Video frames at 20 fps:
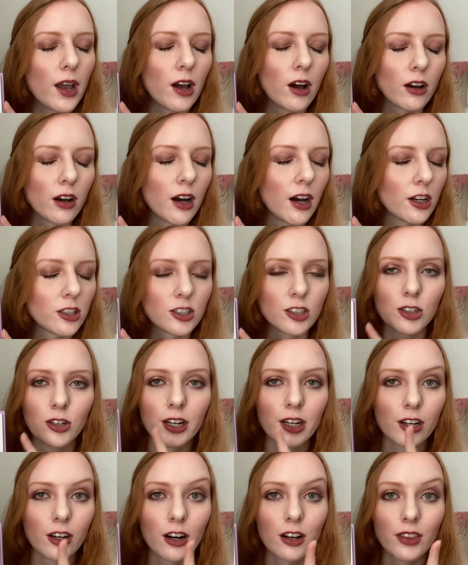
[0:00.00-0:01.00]
on God's
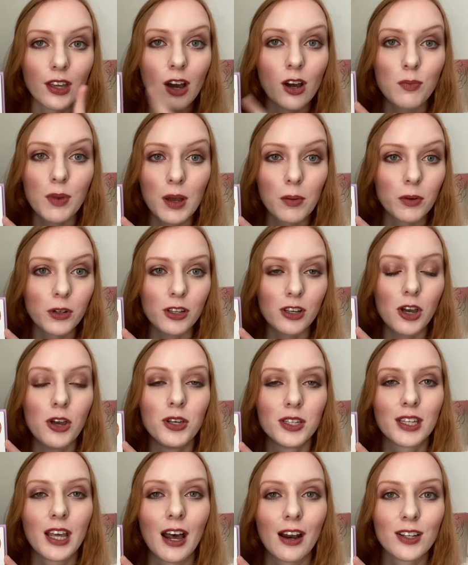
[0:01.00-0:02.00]
green earth I'd be able to
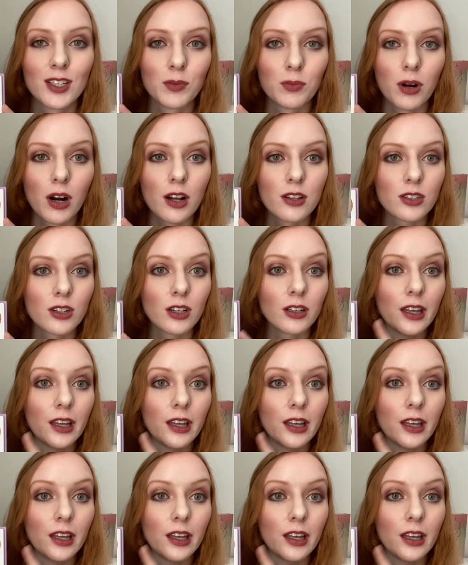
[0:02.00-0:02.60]
use that as a bronzer.